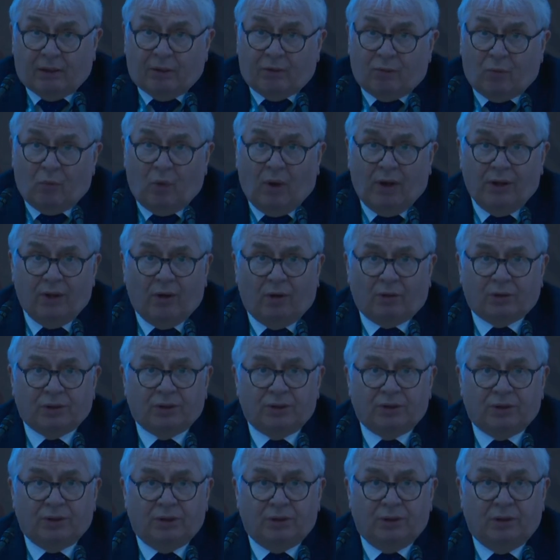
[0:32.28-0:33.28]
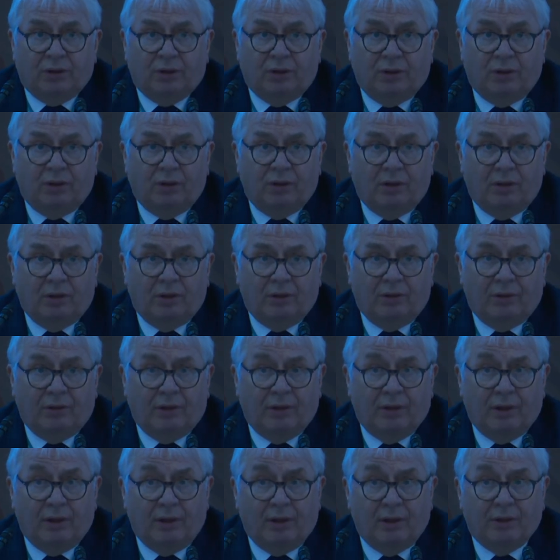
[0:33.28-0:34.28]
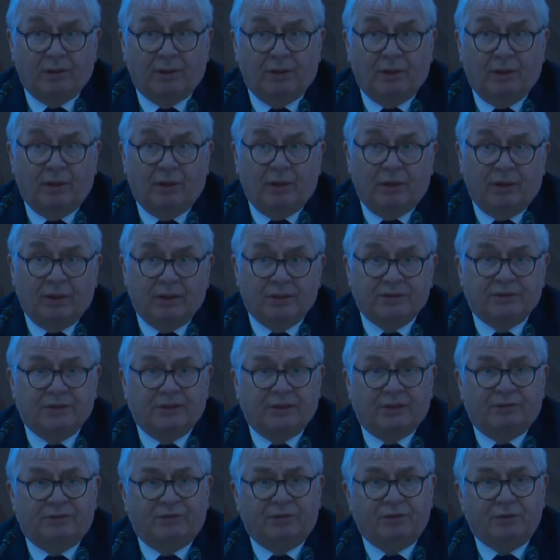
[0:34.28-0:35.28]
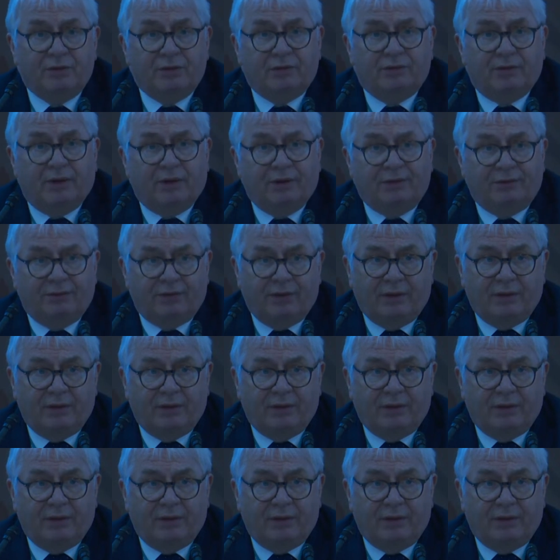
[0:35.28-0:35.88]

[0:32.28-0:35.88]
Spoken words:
Why oxygen? Isn't it the food of life?